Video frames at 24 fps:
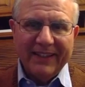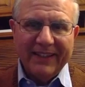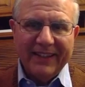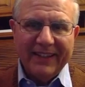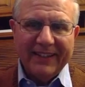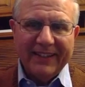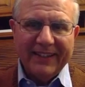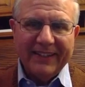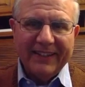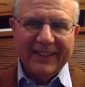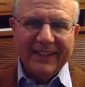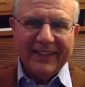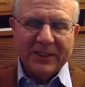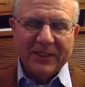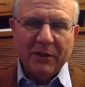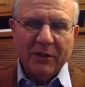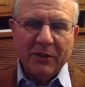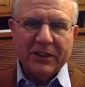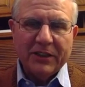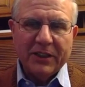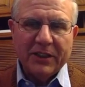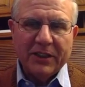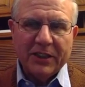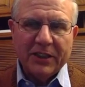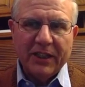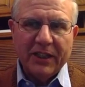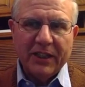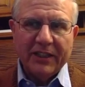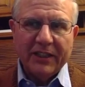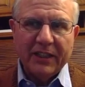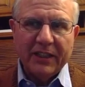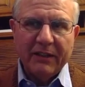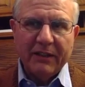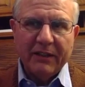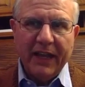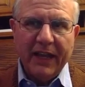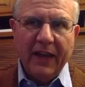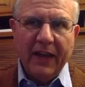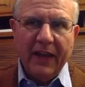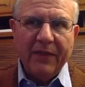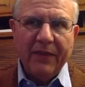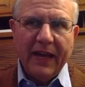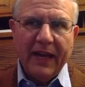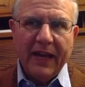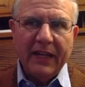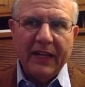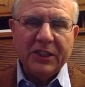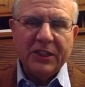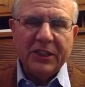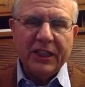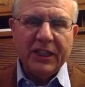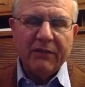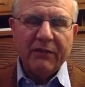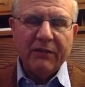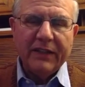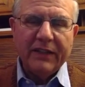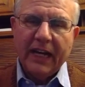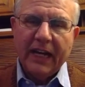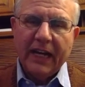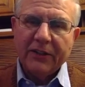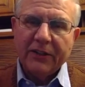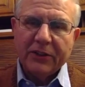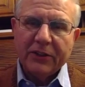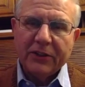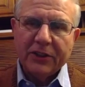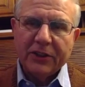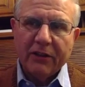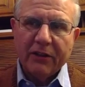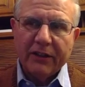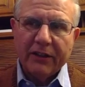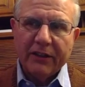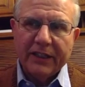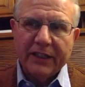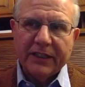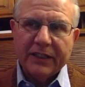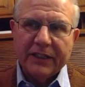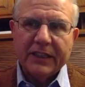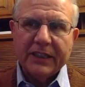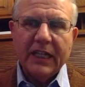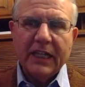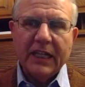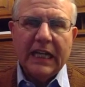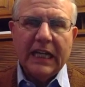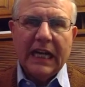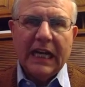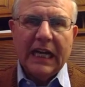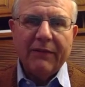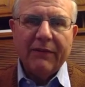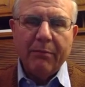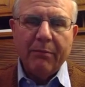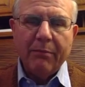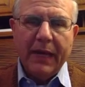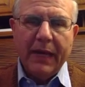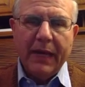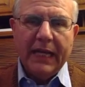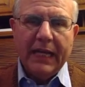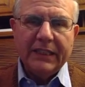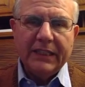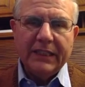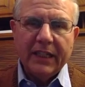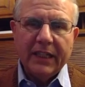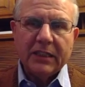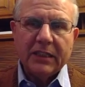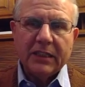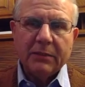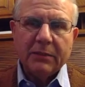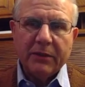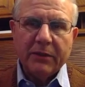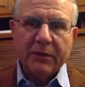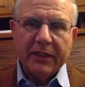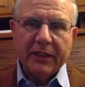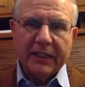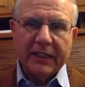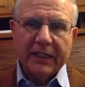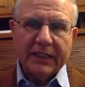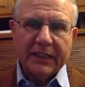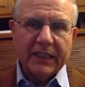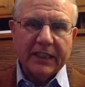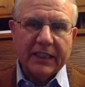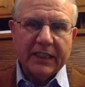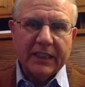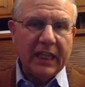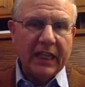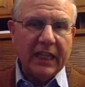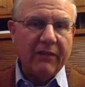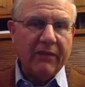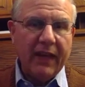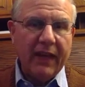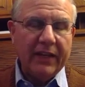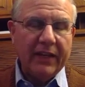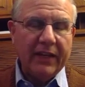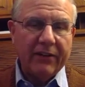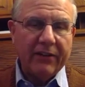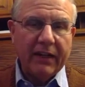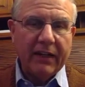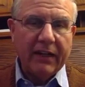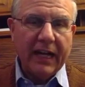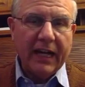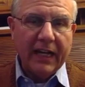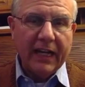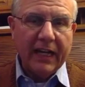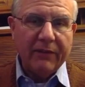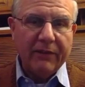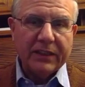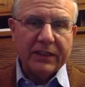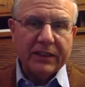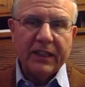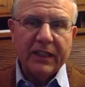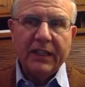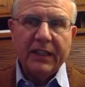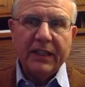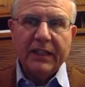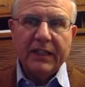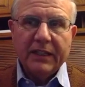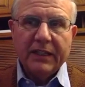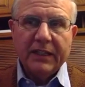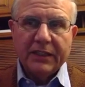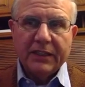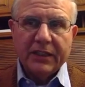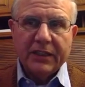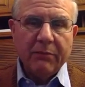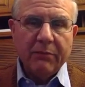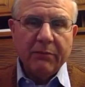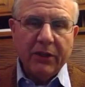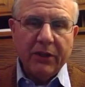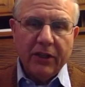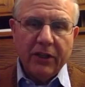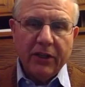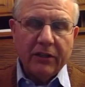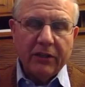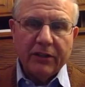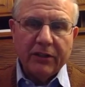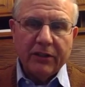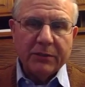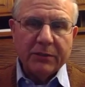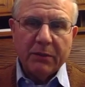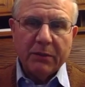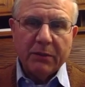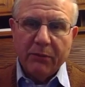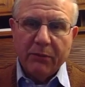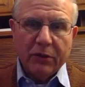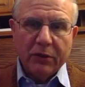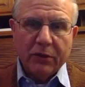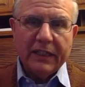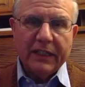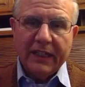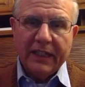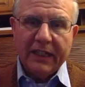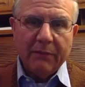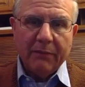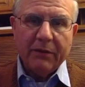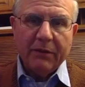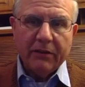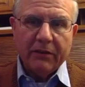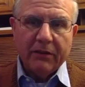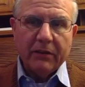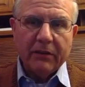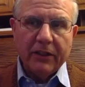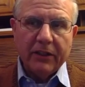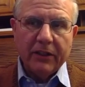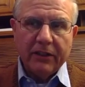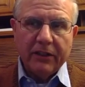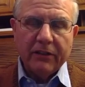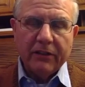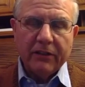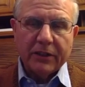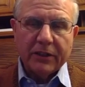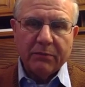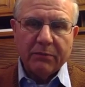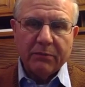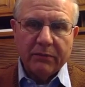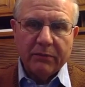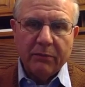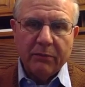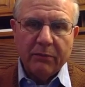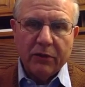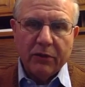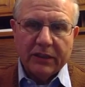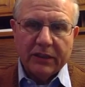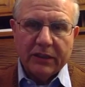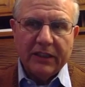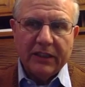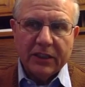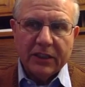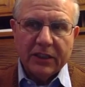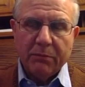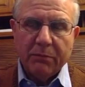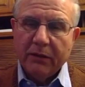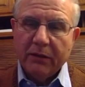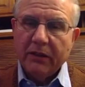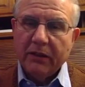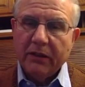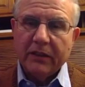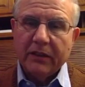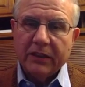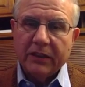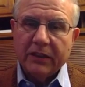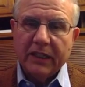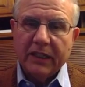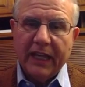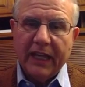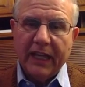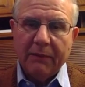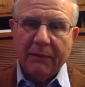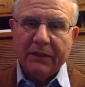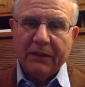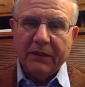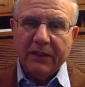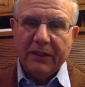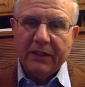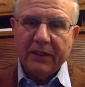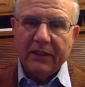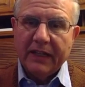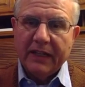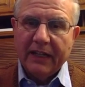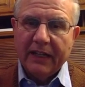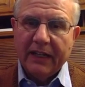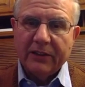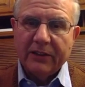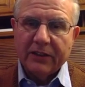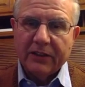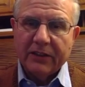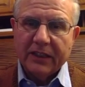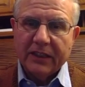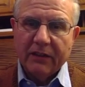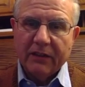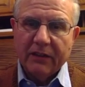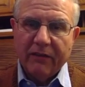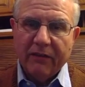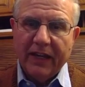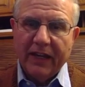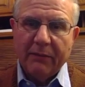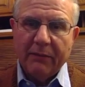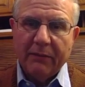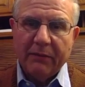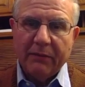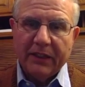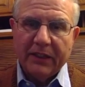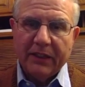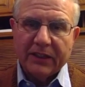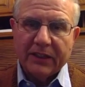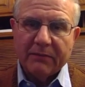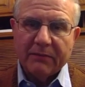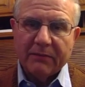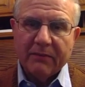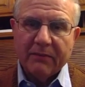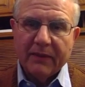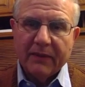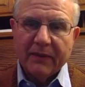And so it's an anthology of doctor stories of amazing experiences that they've had in their lives. Some cures, but mostly not miracle cures, mostly just miracles that happened to their doctors and their families.